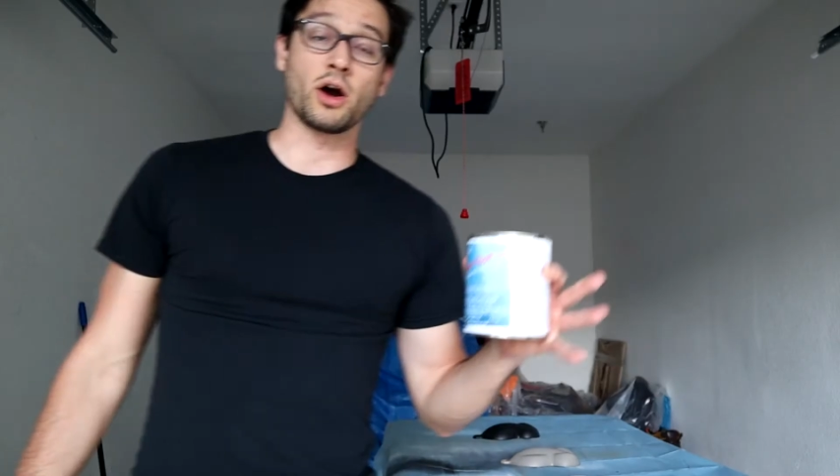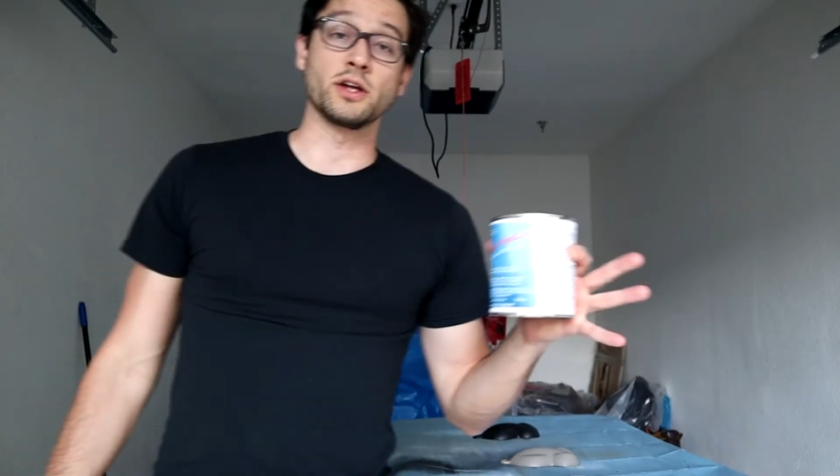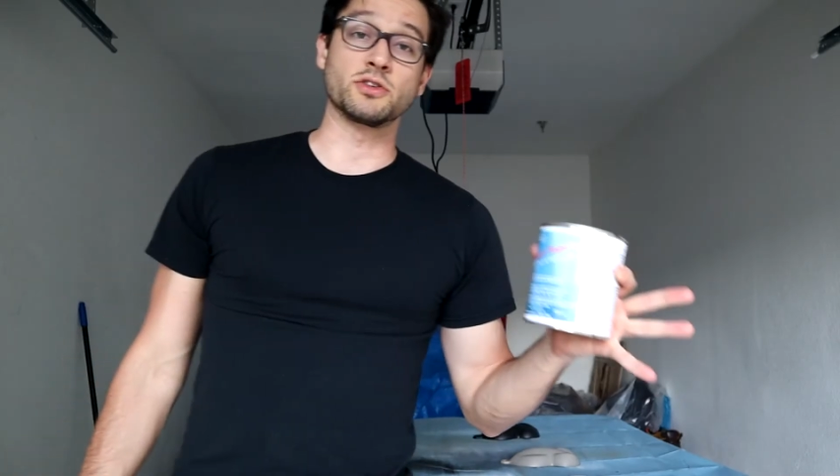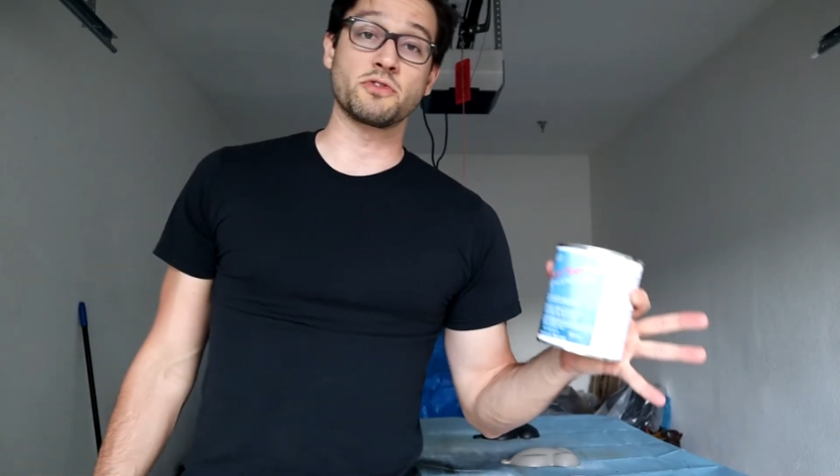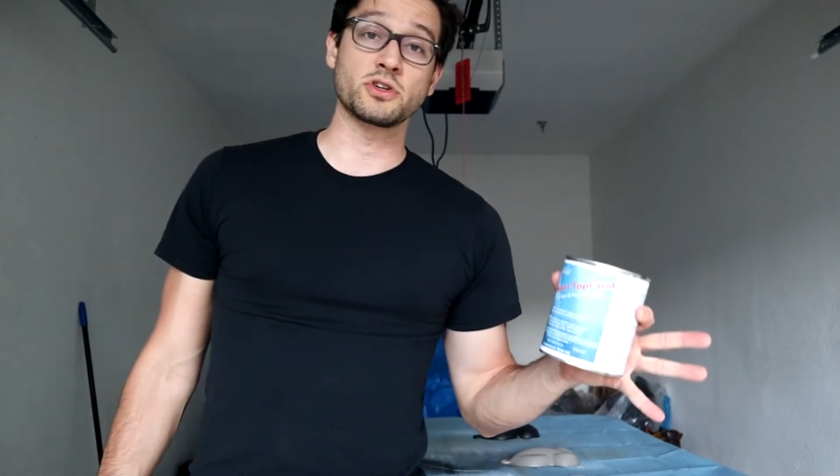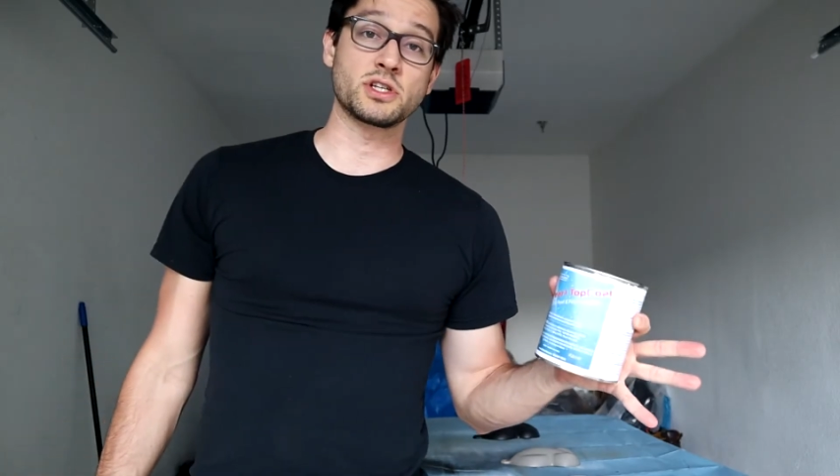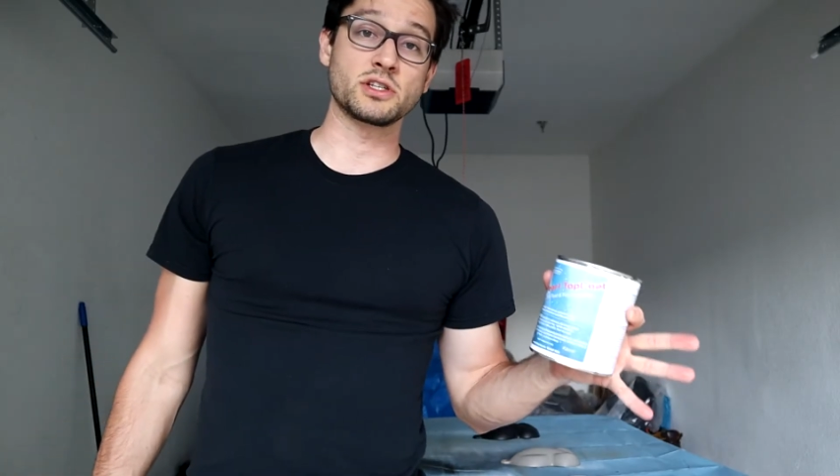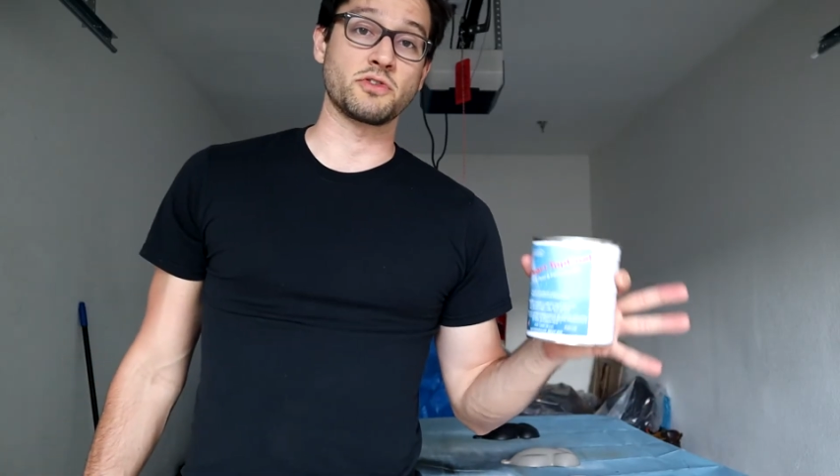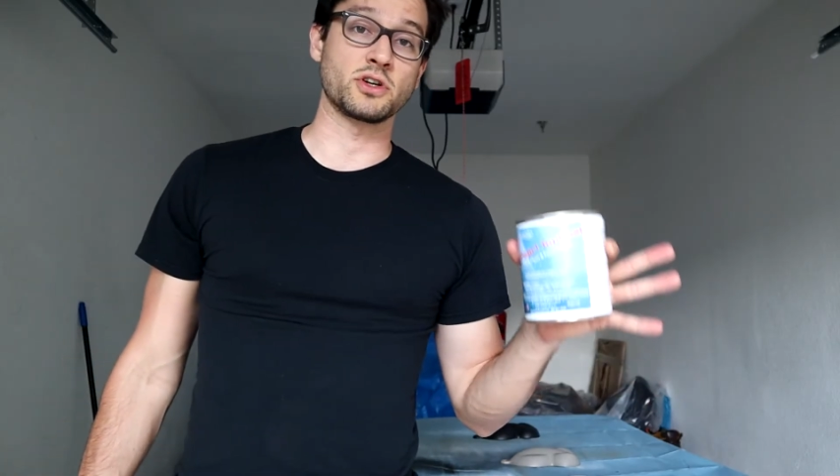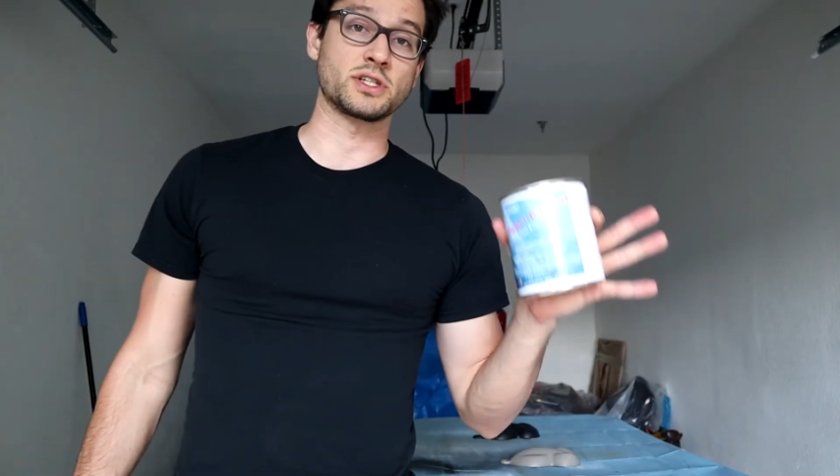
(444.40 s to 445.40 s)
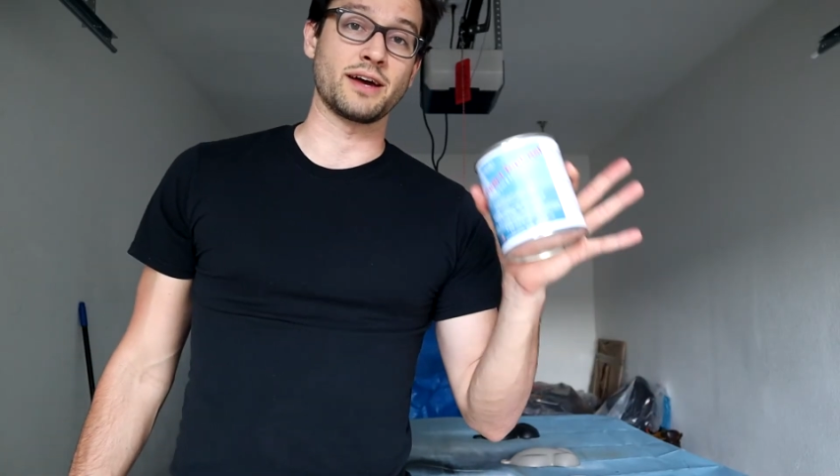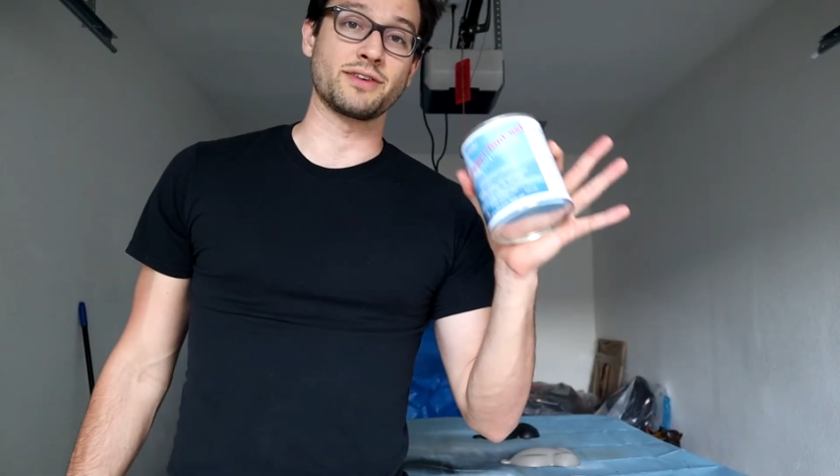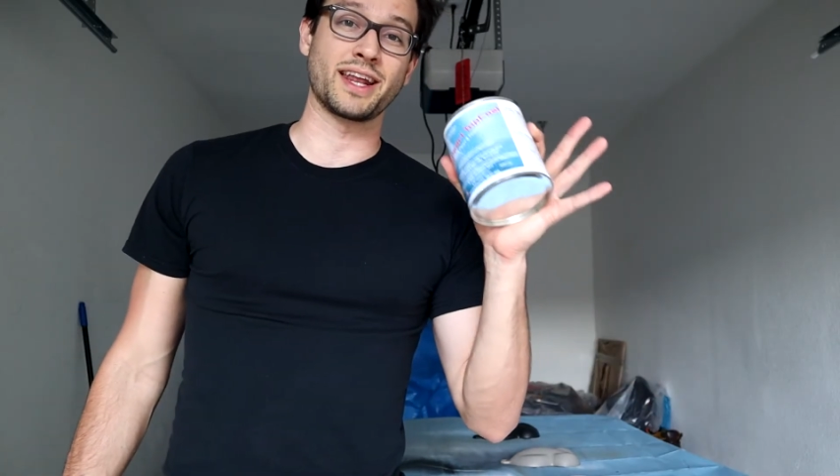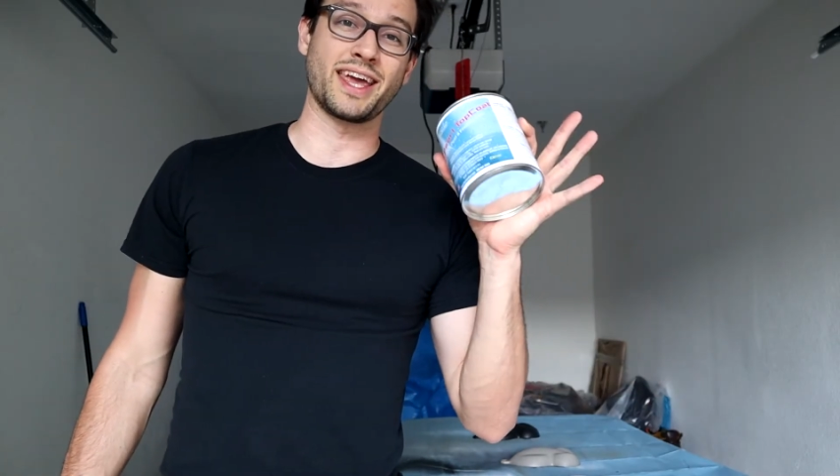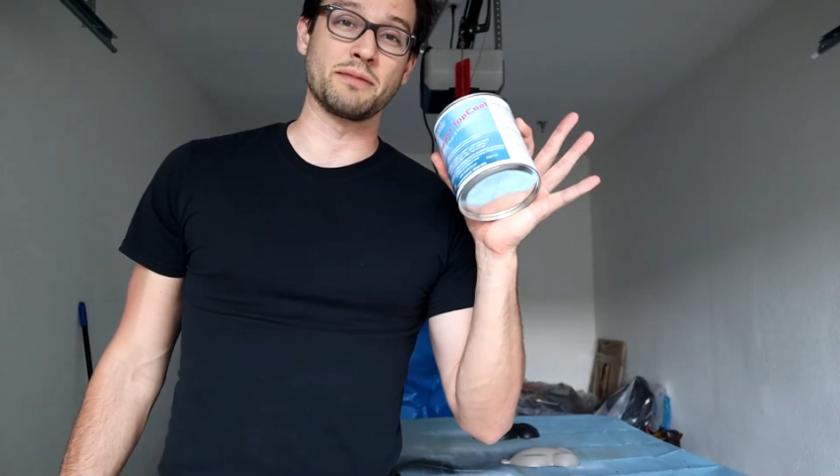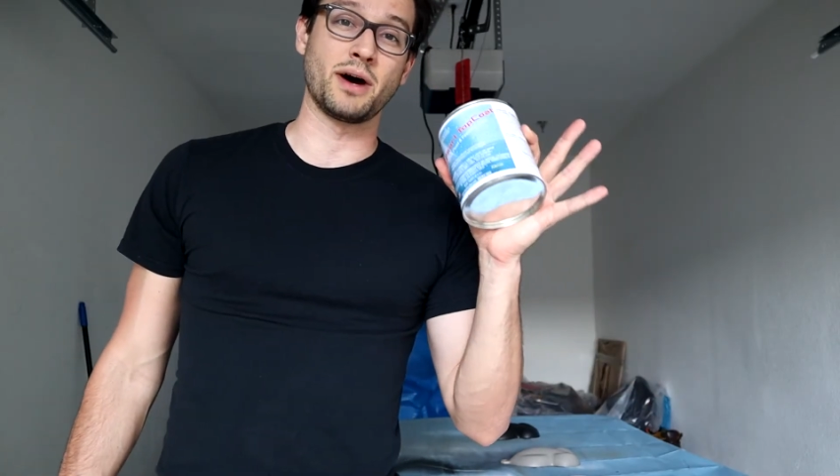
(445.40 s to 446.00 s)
All right, so first things first, I've got to get